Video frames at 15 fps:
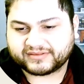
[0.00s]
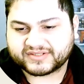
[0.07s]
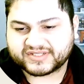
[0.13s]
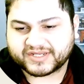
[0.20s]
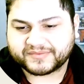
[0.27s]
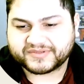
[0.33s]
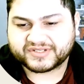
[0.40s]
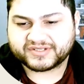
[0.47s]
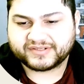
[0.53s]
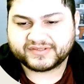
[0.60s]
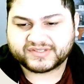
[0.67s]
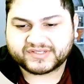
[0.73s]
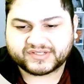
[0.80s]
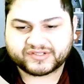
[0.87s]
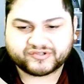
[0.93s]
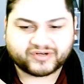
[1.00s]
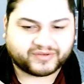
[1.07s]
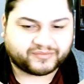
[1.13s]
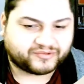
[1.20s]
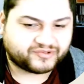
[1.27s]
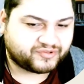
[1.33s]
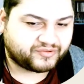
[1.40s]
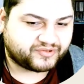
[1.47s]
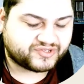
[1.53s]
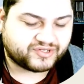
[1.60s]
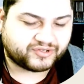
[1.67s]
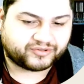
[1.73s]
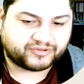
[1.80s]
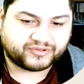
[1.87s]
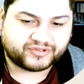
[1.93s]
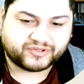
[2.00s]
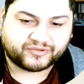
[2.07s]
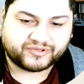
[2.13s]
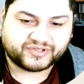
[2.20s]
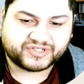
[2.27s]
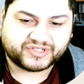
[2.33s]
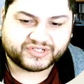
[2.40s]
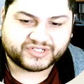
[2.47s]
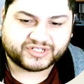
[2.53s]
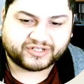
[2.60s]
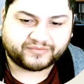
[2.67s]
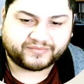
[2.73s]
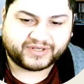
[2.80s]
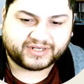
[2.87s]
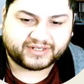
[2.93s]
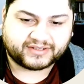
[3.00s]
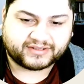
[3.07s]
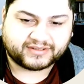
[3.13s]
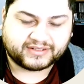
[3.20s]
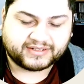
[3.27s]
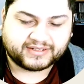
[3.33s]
substance travels through the circulatory system and